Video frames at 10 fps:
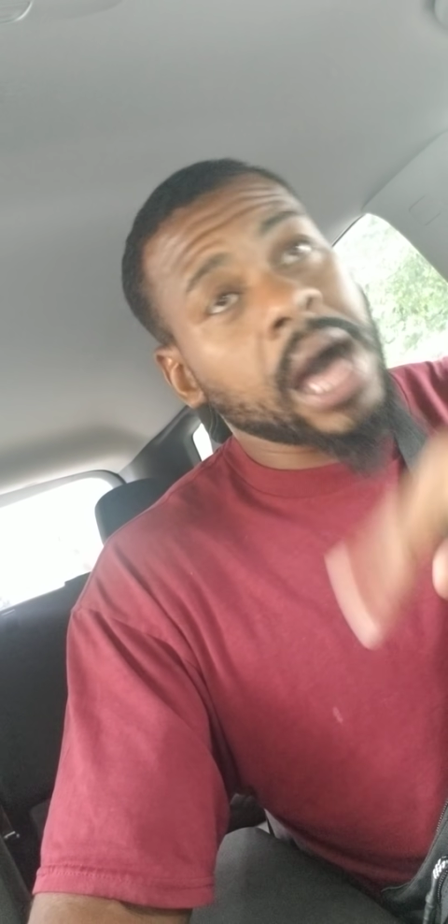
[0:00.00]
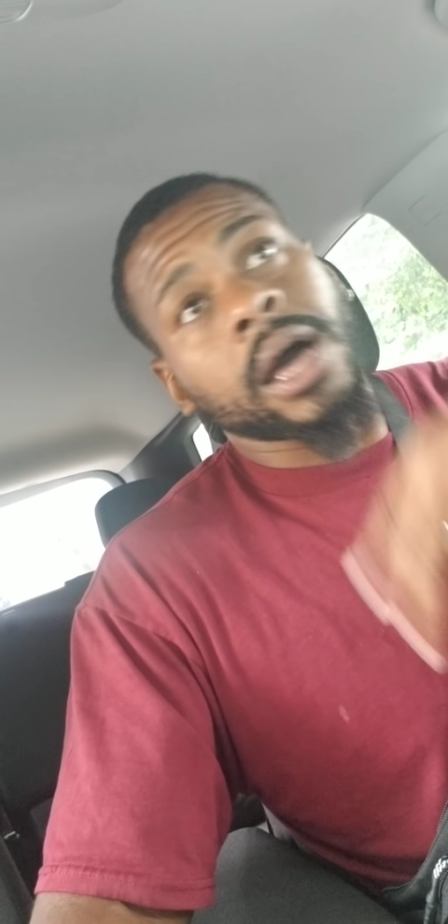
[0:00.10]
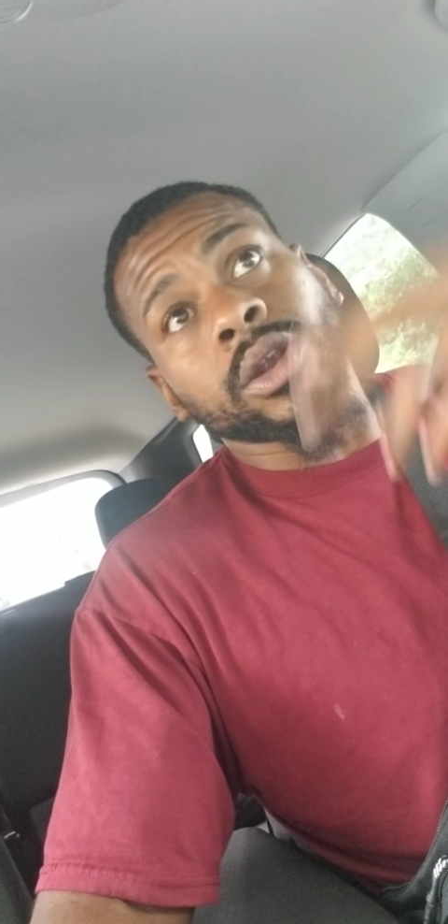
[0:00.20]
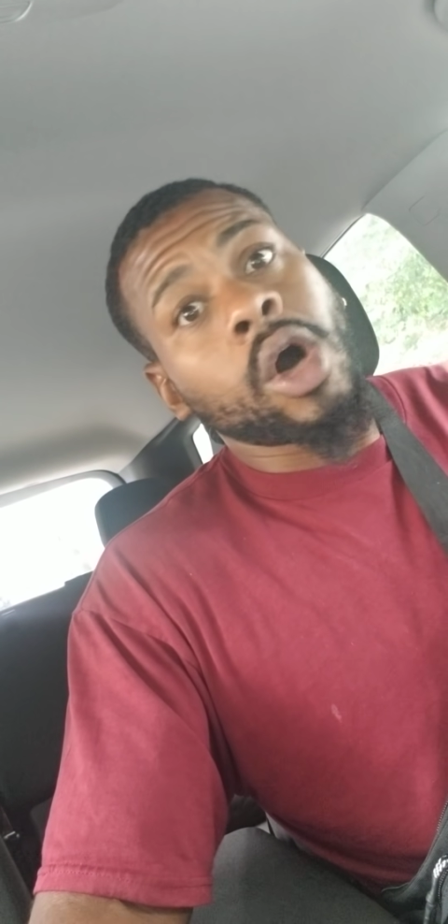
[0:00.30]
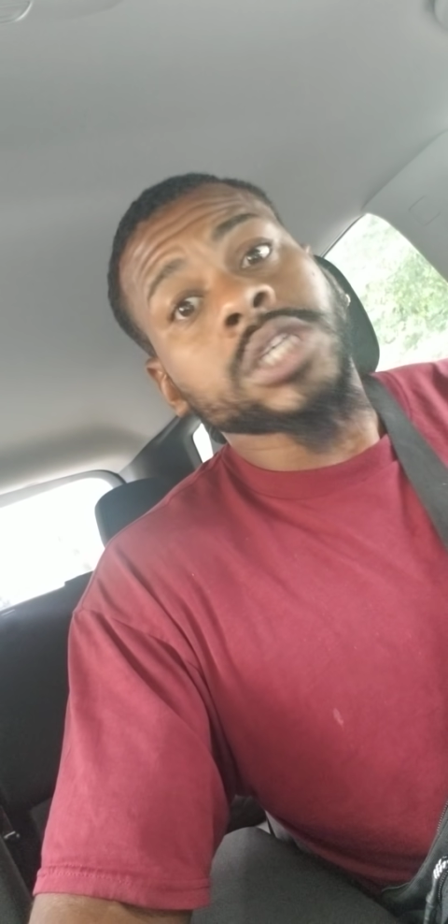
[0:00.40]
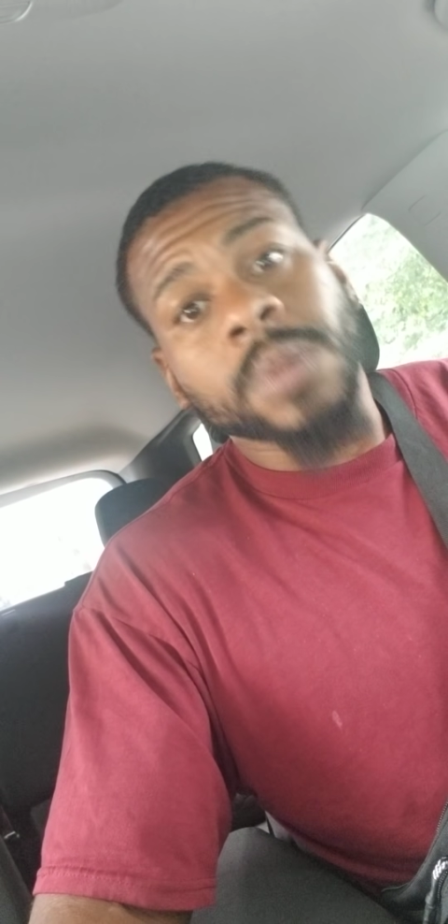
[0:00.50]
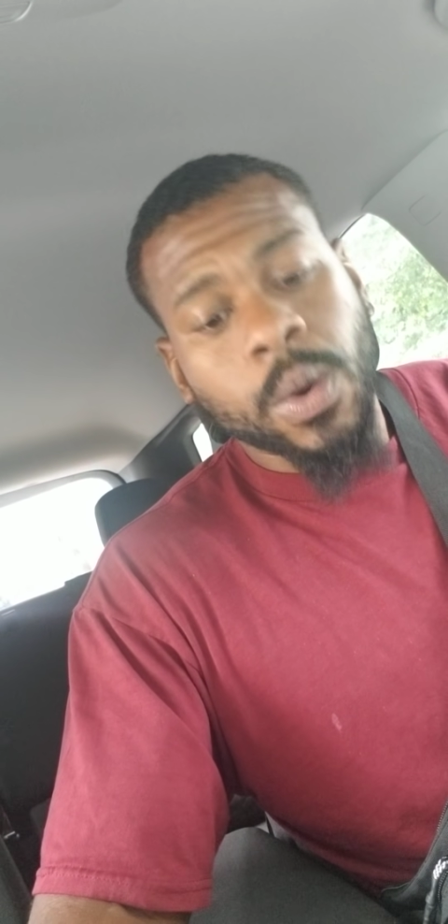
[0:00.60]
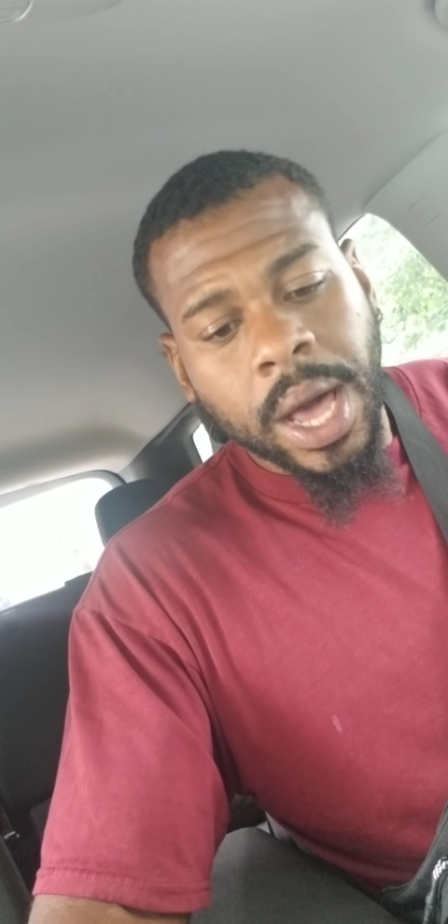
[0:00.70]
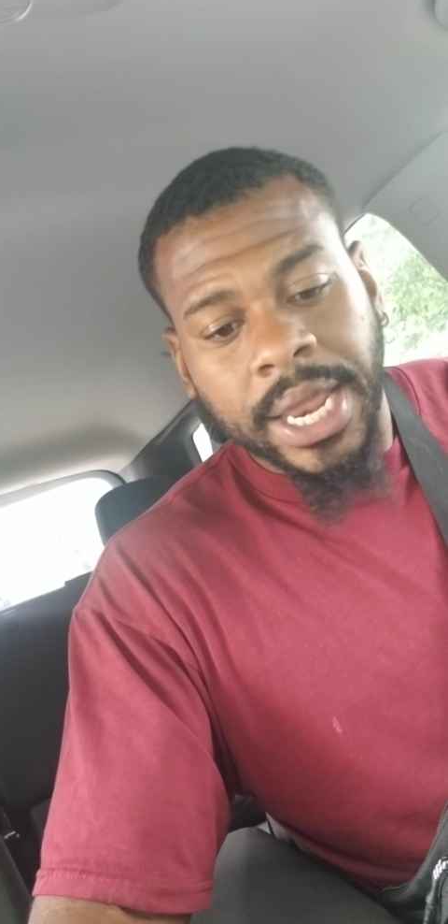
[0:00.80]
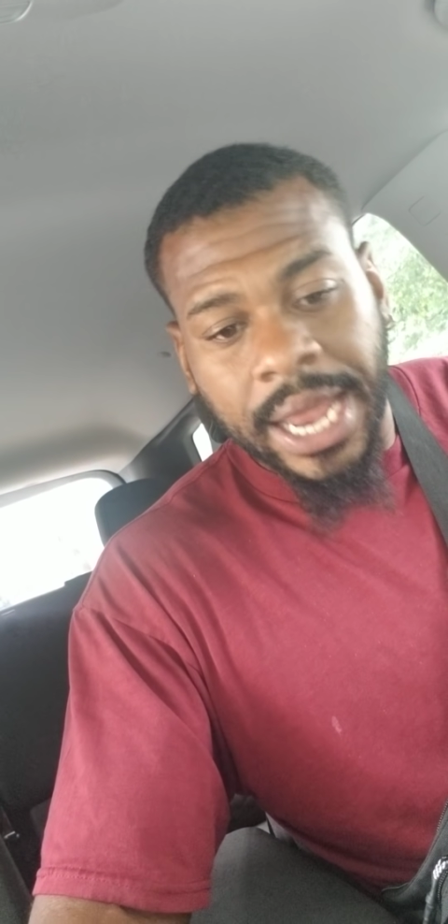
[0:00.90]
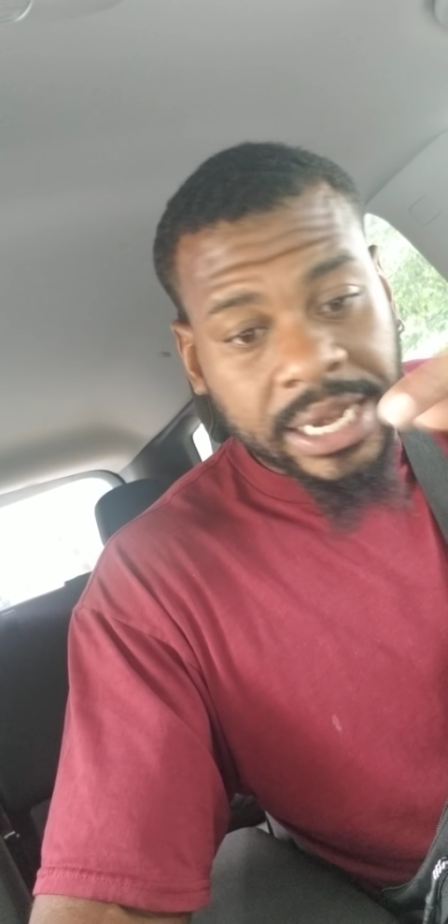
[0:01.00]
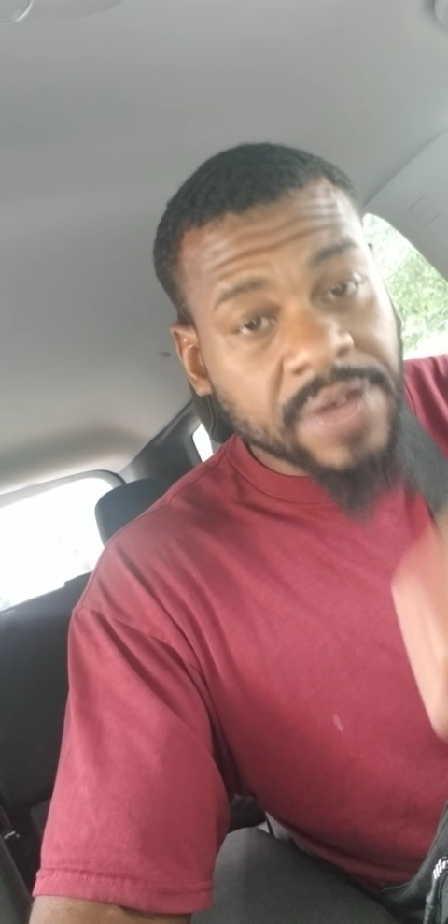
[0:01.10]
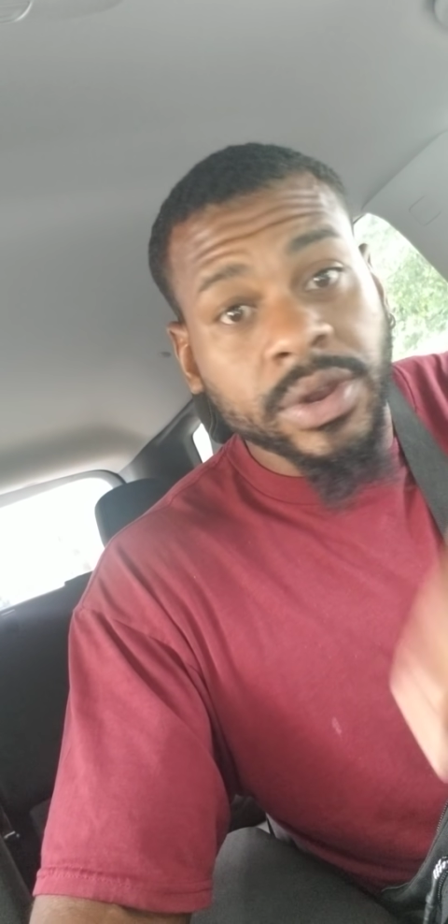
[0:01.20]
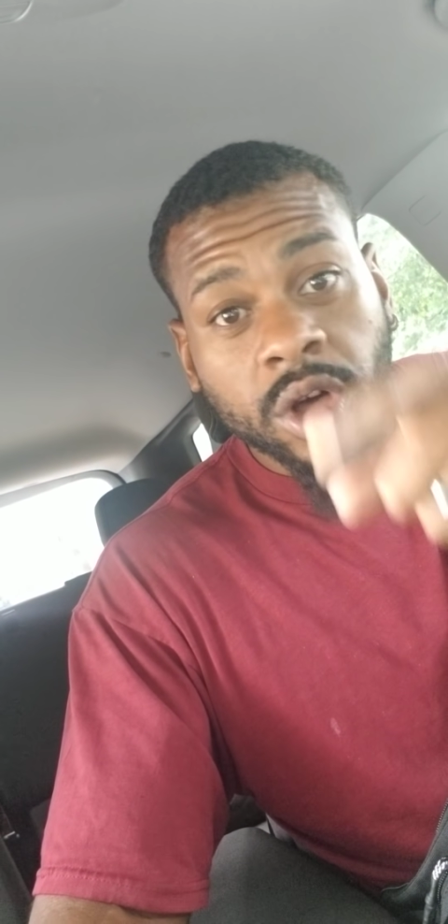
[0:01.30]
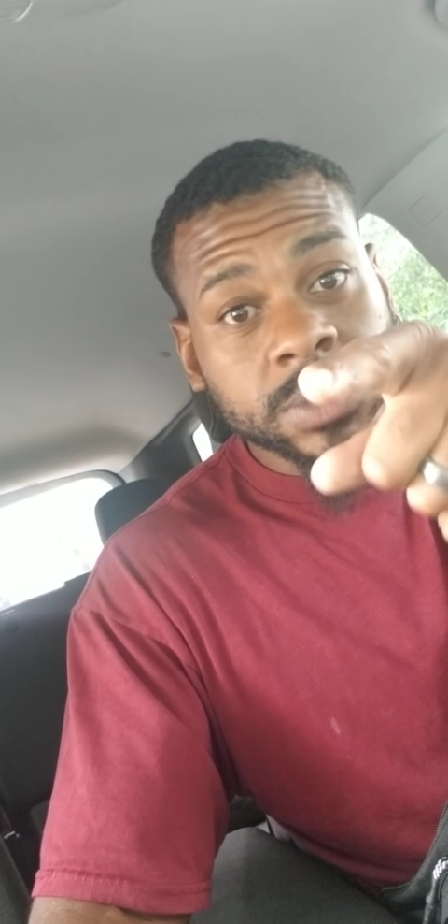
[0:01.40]
I lost my wallet and I
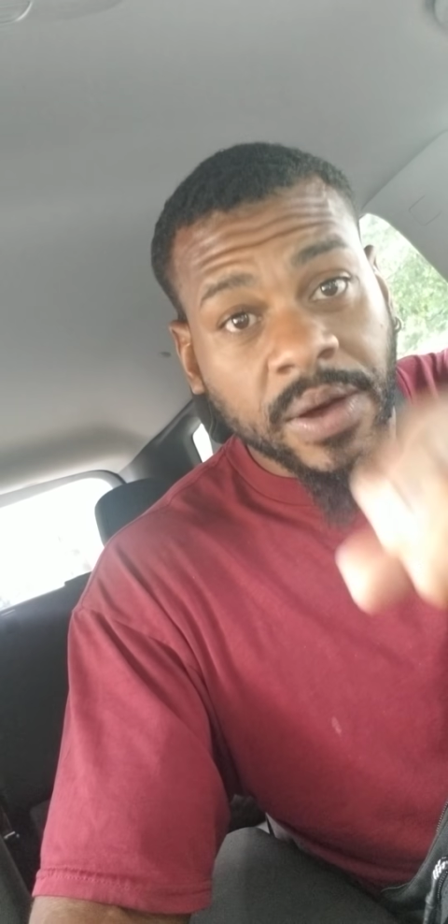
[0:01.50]
never lost